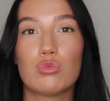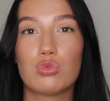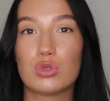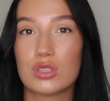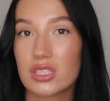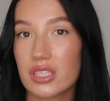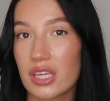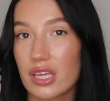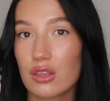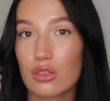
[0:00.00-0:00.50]

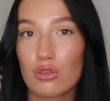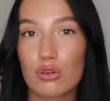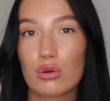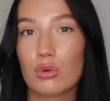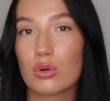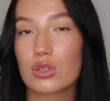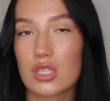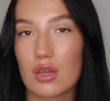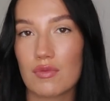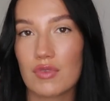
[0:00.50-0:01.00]
was see-through
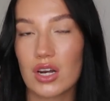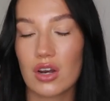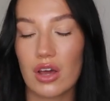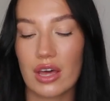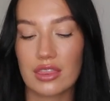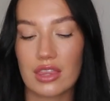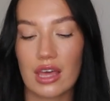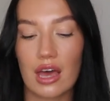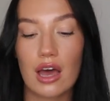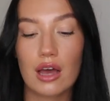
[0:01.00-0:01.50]
or something
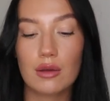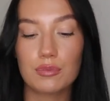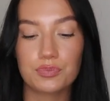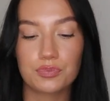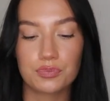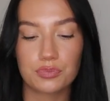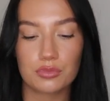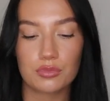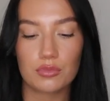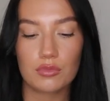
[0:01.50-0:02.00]
like that
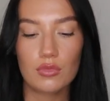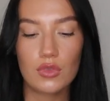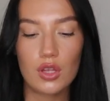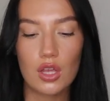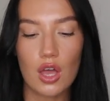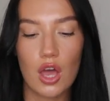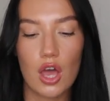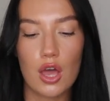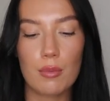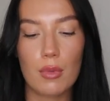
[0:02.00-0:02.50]

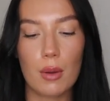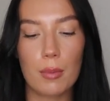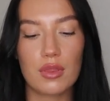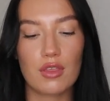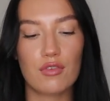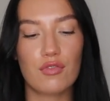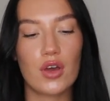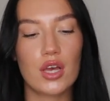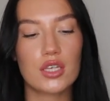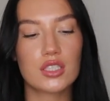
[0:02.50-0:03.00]
um, but
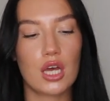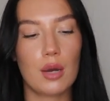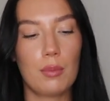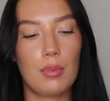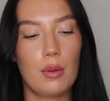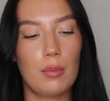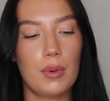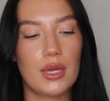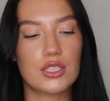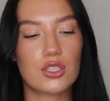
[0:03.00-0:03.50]
the first
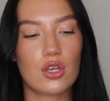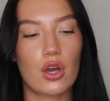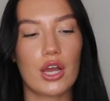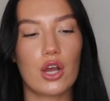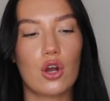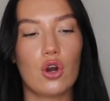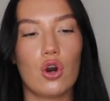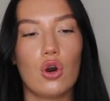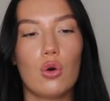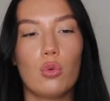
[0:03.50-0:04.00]
couple of bits I
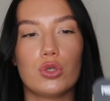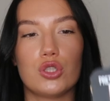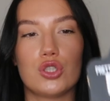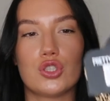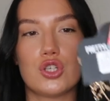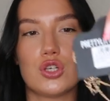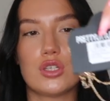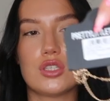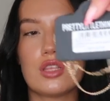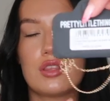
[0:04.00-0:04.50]
got was
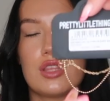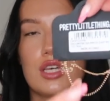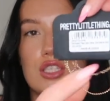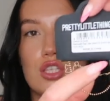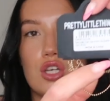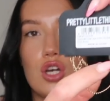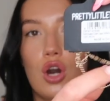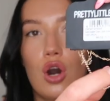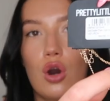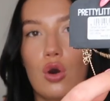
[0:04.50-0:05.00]
just
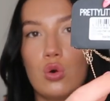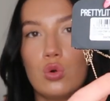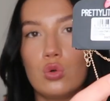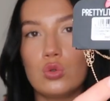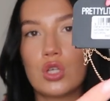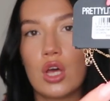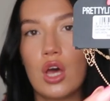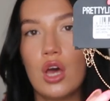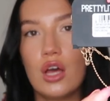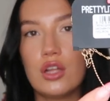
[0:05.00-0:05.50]
this
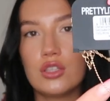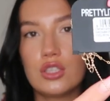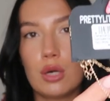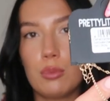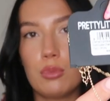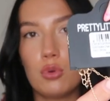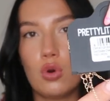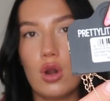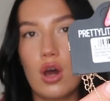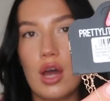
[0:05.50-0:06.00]
gold
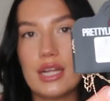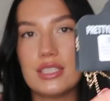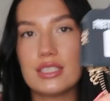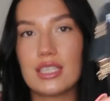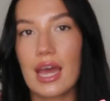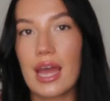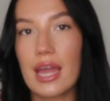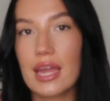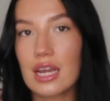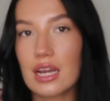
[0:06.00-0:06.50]
double lined
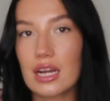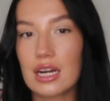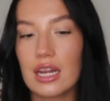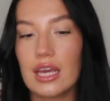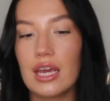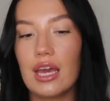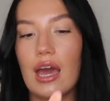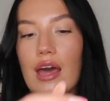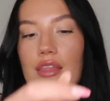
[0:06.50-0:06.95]
anklet